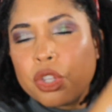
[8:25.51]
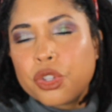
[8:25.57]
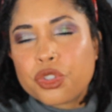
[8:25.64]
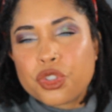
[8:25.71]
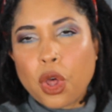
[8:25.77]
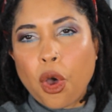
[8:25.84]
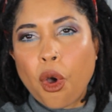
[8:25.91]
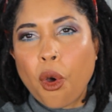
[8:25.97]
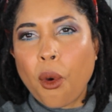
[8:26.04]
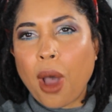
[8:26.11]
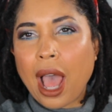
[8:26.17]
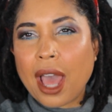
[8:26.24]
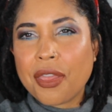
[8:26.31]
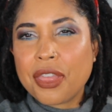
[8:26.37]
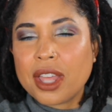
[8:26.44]
So
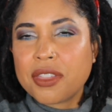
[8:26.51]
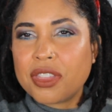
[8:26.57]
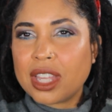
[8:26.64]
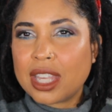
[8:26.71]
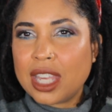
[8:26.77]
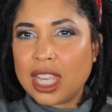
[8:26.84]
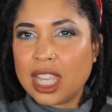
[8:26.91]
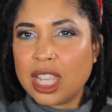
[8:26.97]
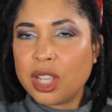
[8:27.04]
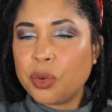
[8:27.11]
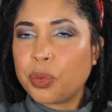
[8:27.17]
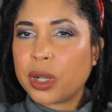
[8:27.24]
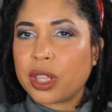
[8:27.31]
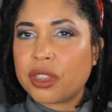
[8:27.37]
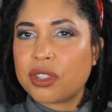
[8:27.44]
I think the key
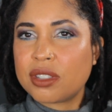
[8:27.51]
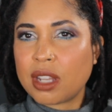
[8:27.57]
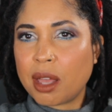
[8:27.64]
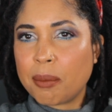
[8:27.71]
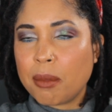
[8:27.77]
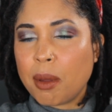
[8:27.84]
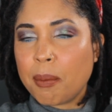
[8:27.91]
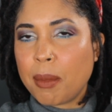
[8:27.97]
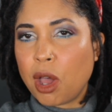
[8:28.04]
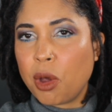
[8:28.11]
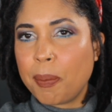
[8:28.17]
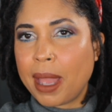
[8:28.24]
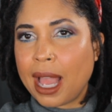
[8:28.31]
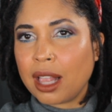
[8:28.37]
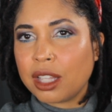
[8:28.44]
with some melt
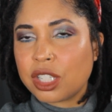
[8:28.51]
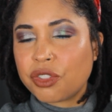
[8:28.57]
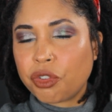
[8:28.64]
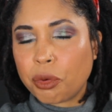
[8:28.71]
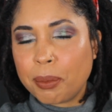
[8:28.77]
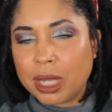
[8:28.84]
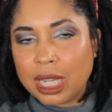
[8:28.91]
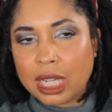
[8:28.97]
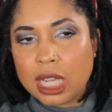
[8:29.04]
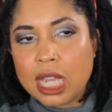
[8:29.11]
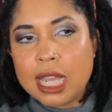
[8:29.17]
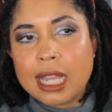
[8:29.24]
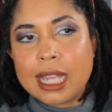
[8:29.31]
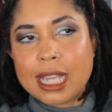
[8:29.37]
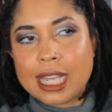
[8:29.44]
palettes for me
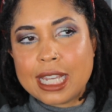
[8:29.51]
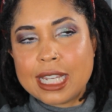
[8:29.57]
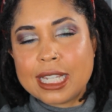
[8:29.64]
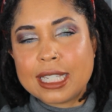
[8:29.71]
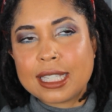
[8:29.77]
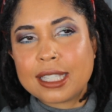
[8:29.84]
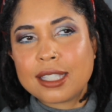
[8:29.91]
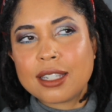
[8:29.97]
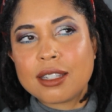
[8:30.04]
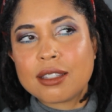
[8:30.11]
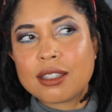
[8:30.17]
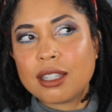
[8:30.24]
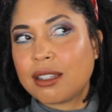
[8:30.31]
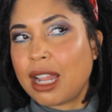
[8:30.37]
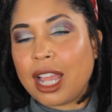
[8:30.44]
is
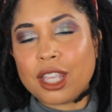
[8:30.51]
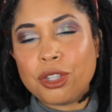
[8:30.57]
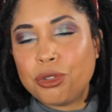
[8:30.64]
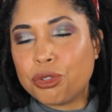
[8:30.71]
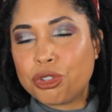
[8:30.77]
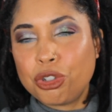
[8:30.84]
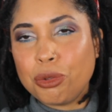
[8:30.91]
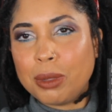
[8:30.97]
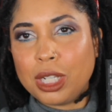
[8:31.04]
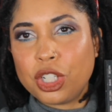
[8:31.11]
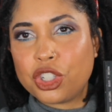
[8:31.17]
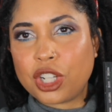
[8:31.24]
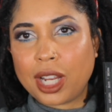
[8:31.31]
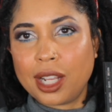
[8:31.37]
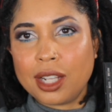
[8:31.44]
to not use too many
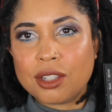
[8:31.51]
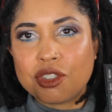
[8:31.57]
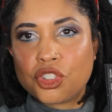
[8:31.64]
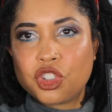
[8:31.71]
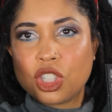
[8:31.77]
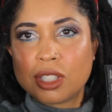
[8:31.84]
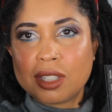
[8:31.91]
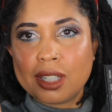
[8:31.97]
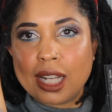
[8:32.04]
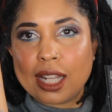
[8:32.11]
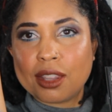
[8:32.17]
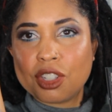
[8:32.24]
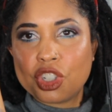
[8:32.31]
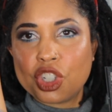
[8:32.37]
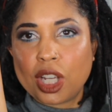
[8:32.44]
shades. Just
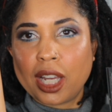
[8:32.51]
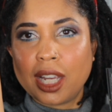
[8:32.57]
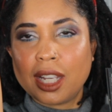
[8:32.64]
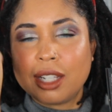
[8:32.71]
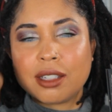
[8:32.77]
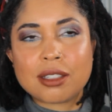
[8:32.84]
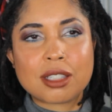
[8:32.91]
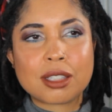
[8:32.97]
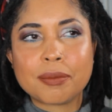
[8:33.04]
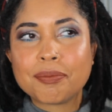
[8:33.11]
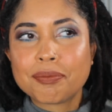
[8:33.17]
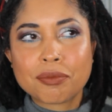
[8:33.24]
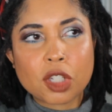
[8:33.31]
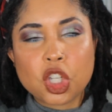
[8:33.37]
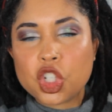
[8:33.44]
let the shades
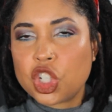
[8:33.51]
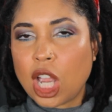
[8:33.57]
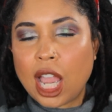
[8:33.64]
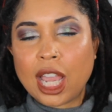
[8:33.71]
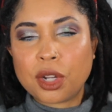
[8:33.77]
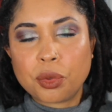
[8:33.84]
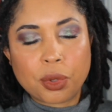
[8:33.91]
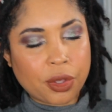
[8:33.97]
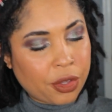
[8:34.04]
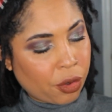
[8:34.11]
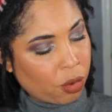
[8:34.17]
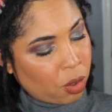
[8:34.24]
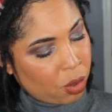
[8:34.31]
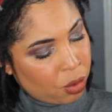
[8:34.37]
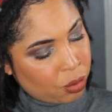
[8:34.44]
shine on
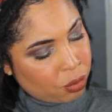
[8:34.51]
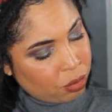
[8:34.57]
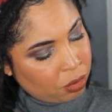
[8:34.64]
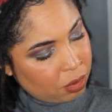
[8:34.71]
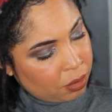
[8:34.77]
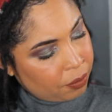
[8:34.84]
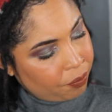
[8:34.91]
their own.